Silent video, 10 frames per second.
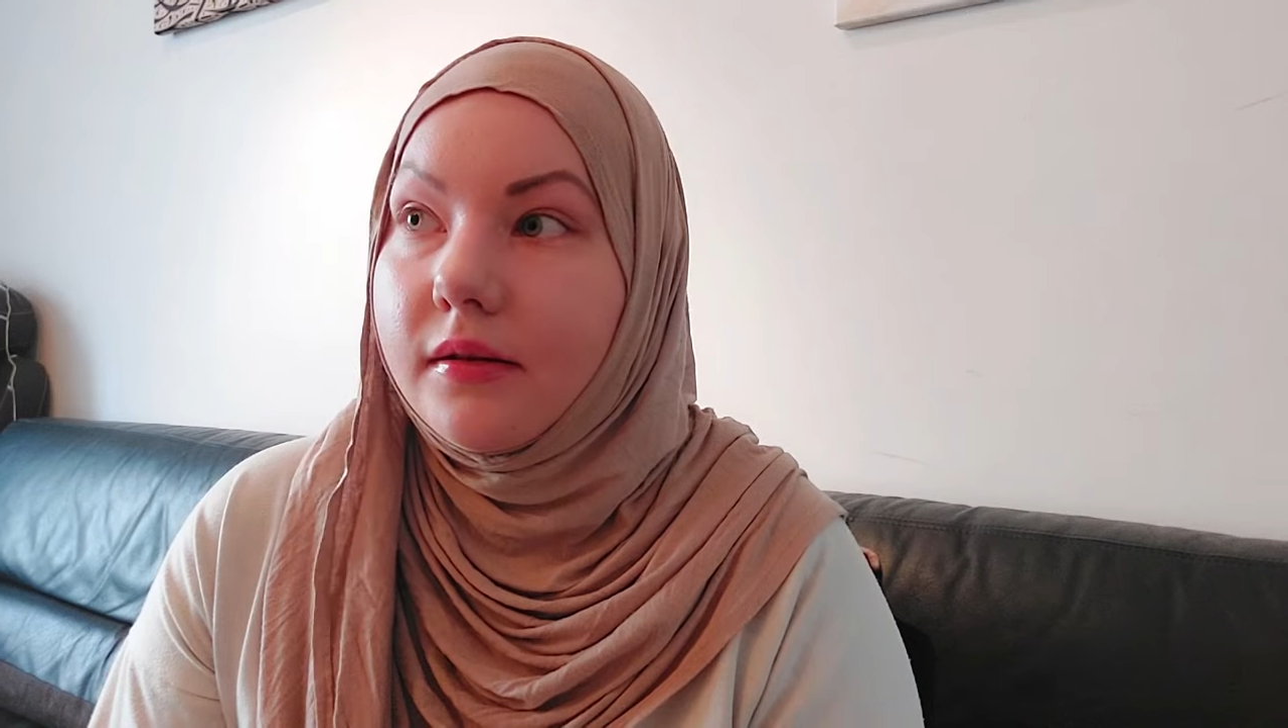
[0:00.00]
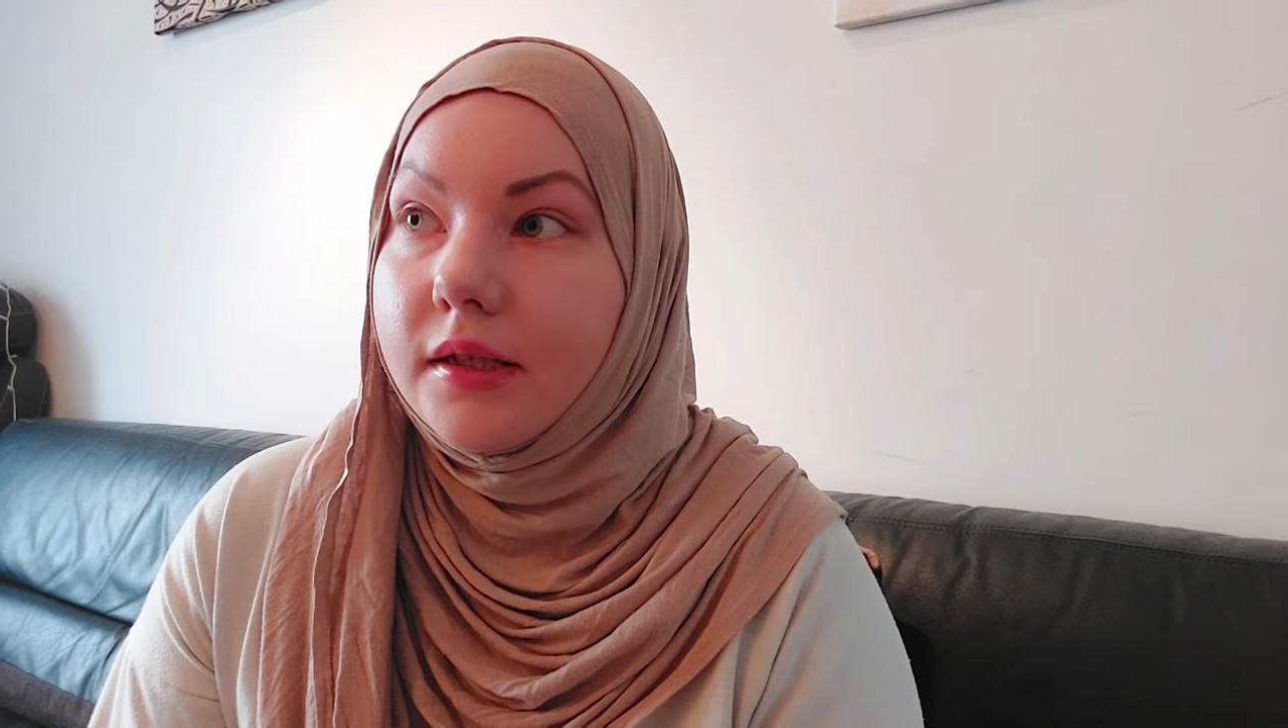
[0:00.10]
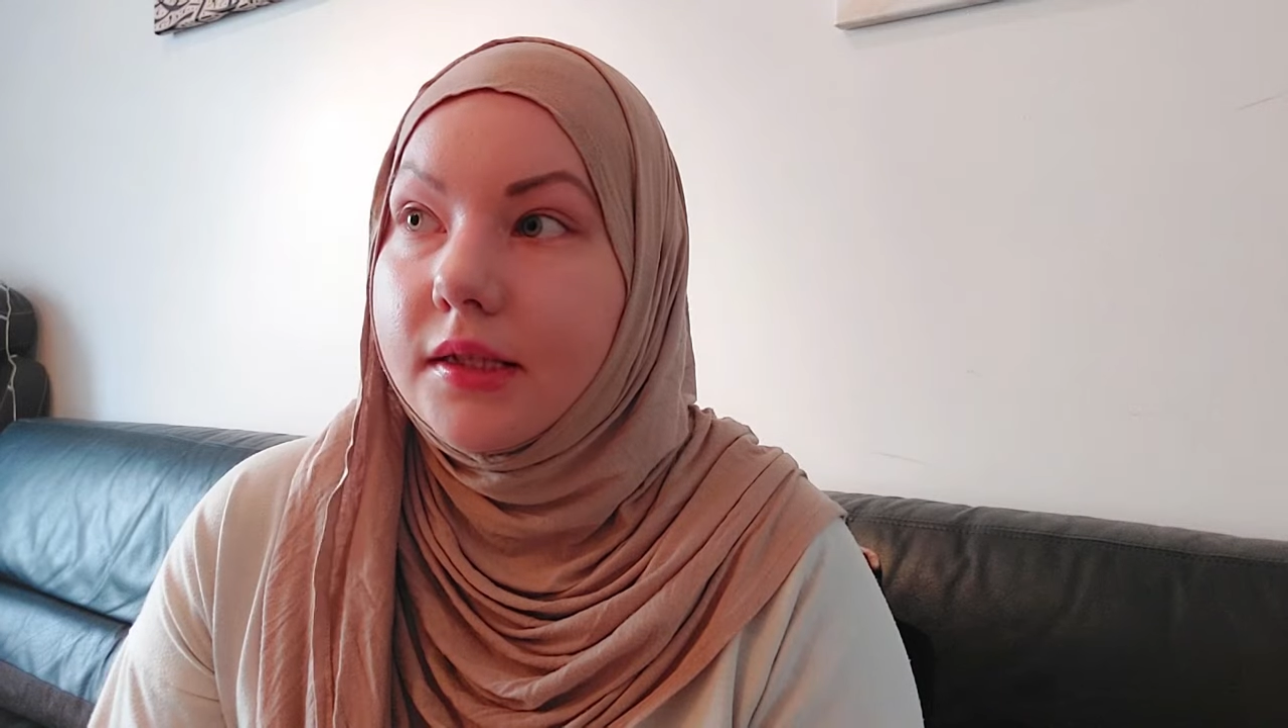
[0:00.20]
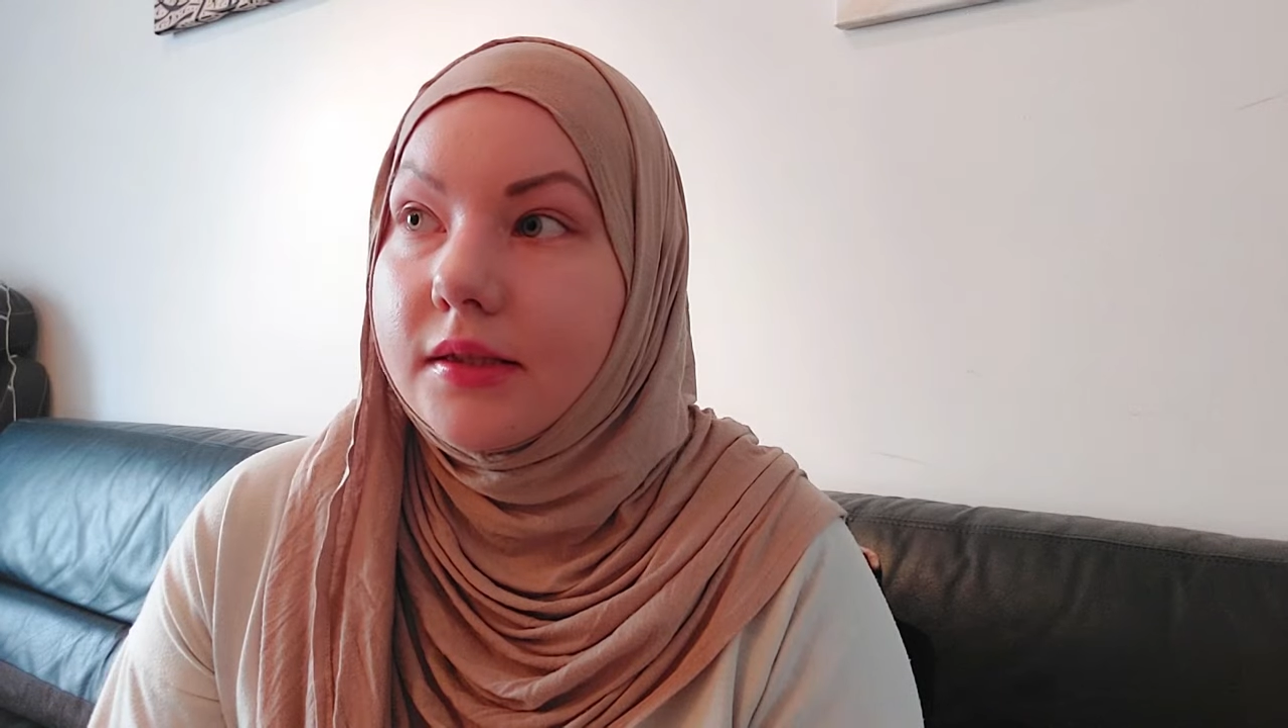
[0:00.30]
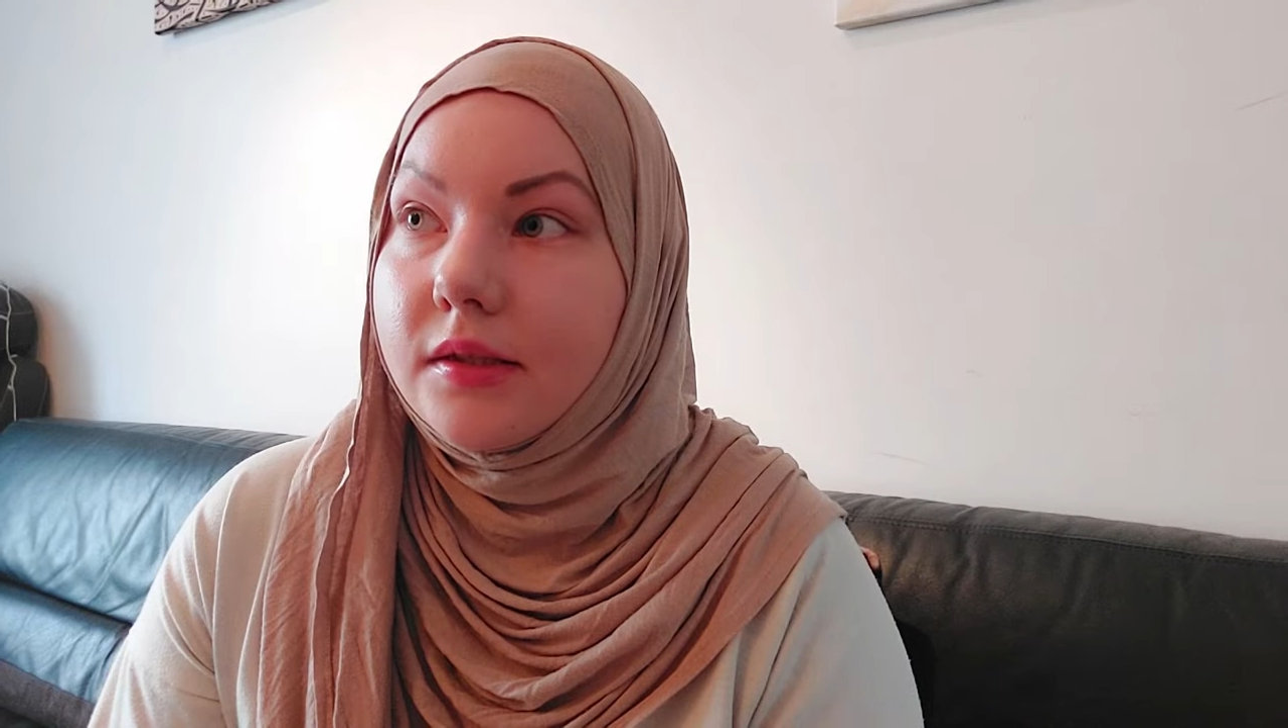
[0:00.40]

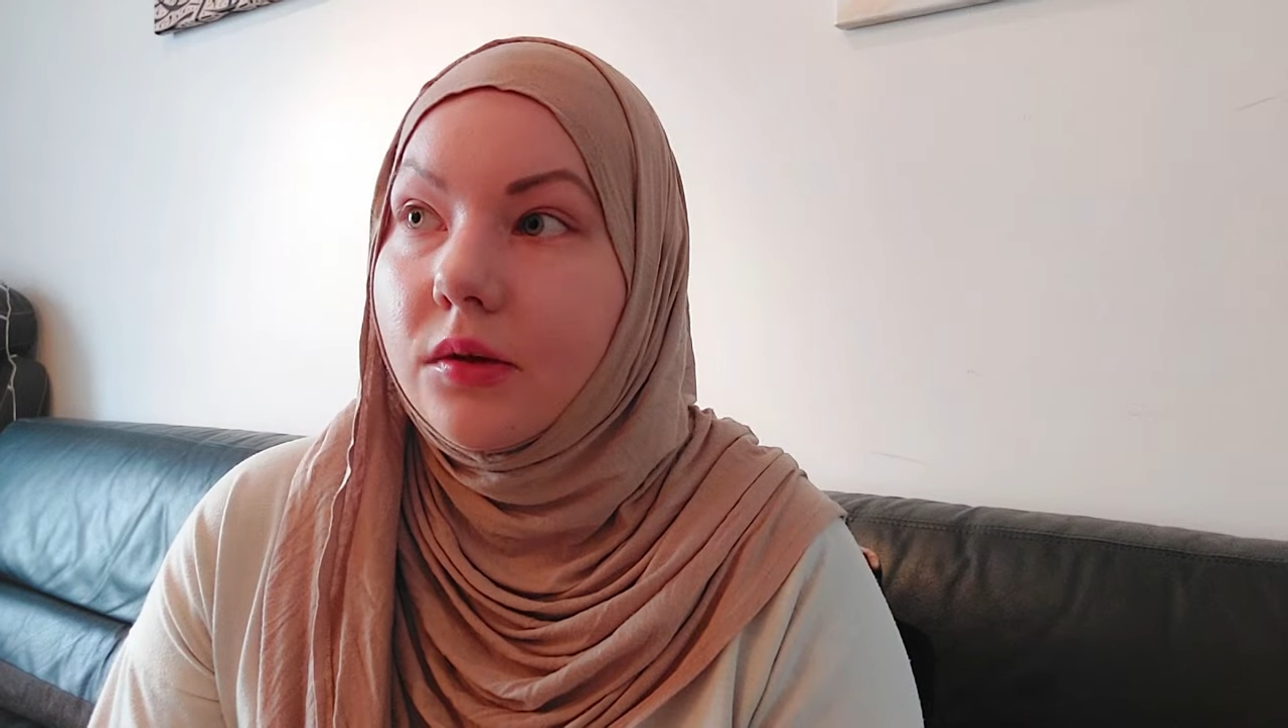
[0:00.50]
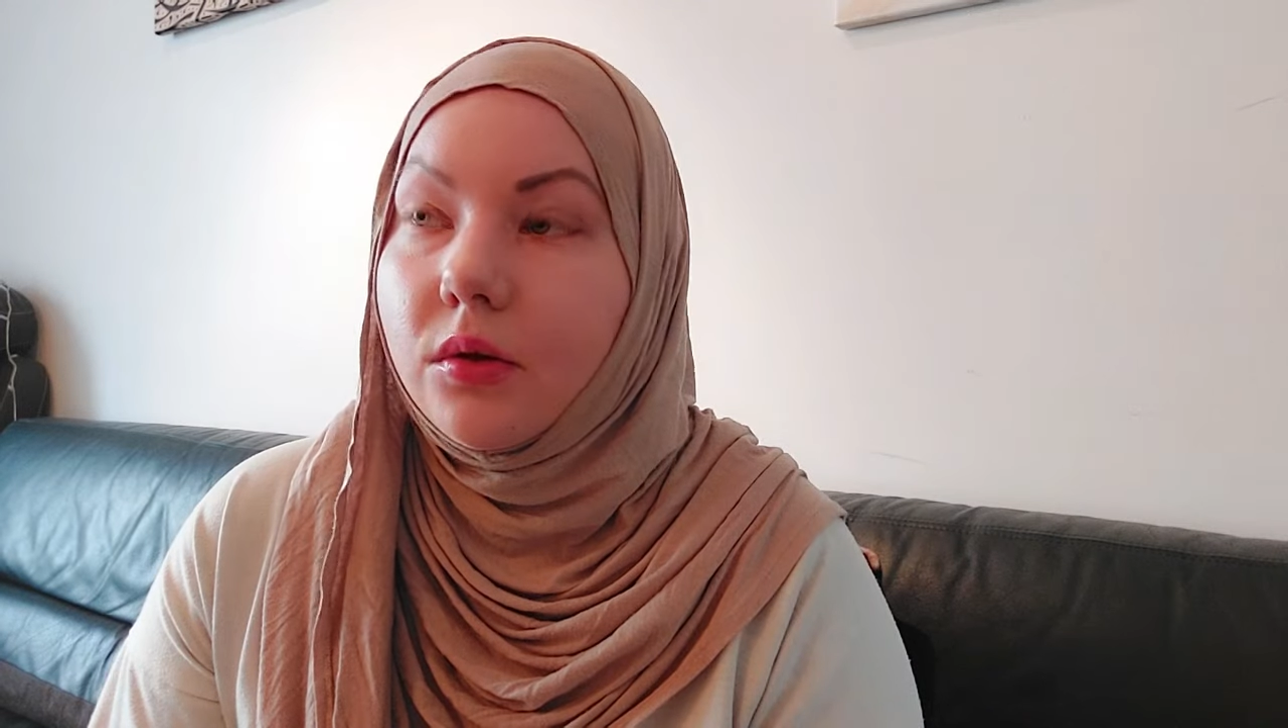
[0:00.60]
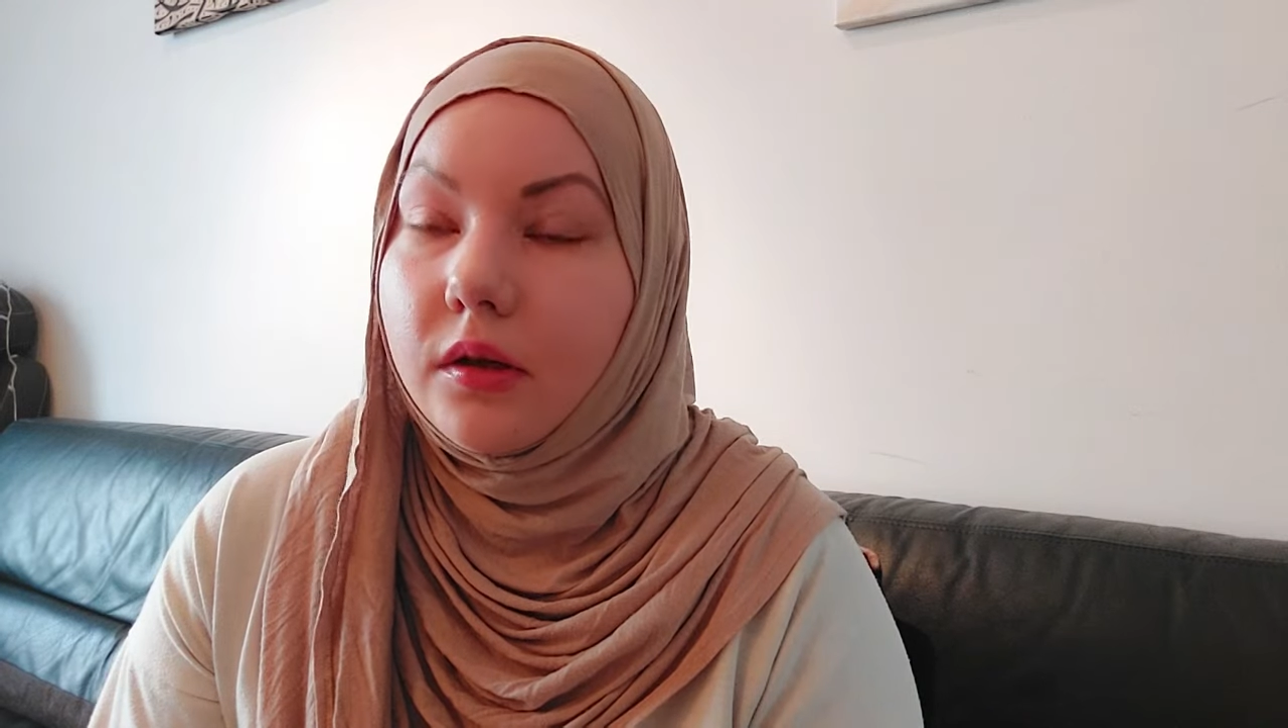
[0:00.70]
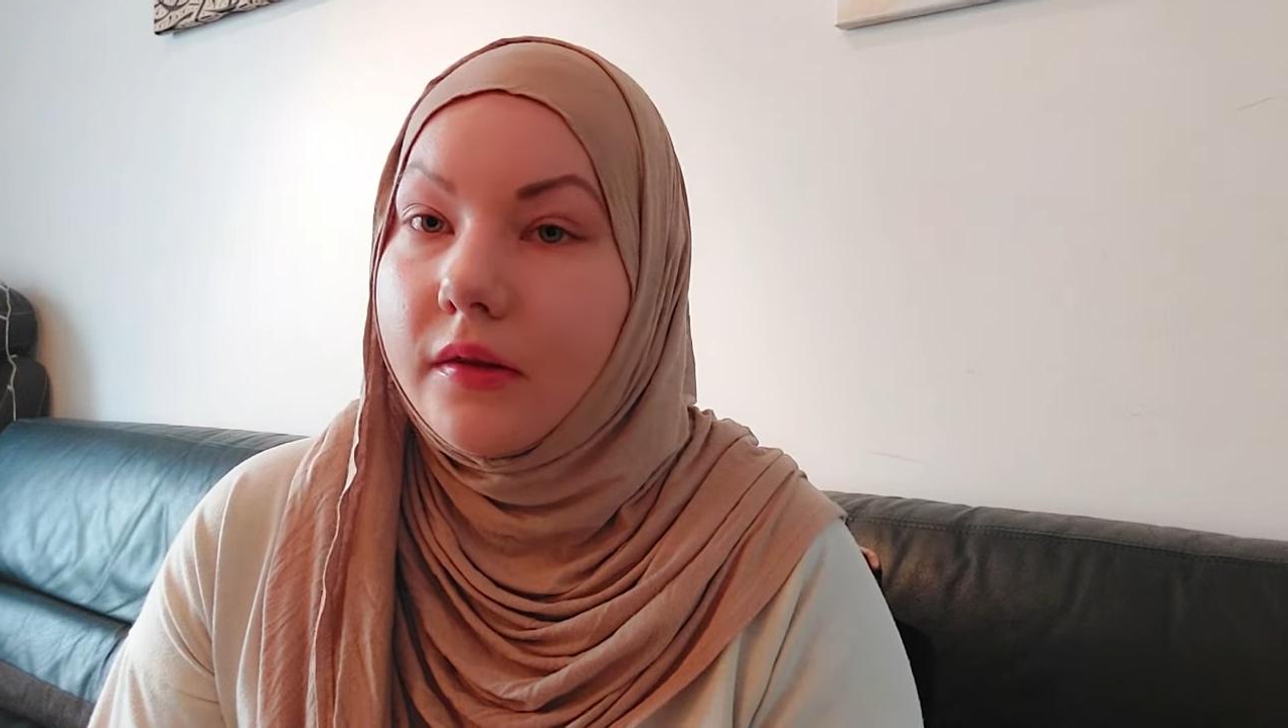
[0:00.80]
is not